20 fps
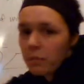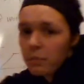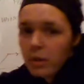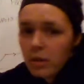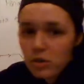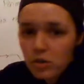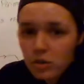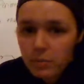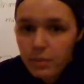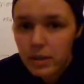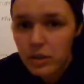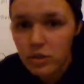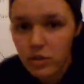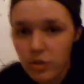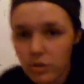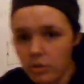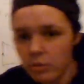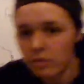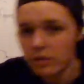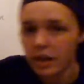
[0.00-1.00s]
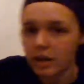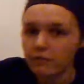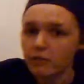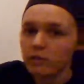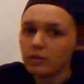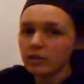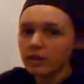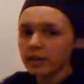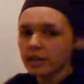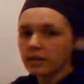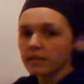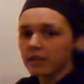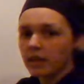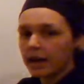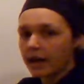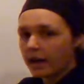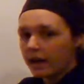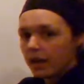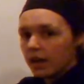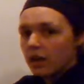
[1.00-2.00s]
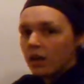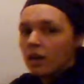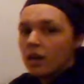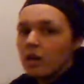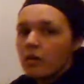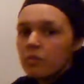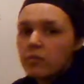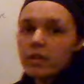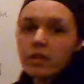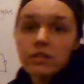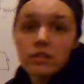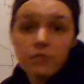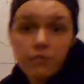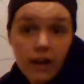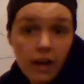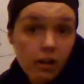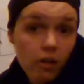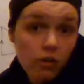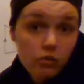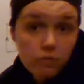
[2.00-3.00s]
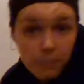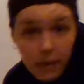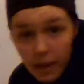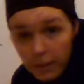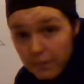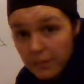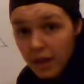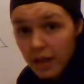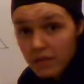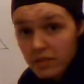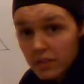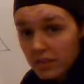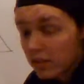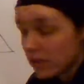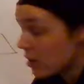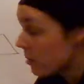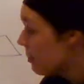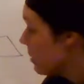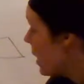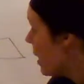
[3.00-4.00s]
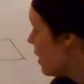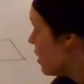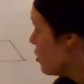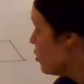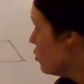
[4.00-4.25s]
1 plus your base 2. Now if you look at that, this follows PEMDAS a little bit.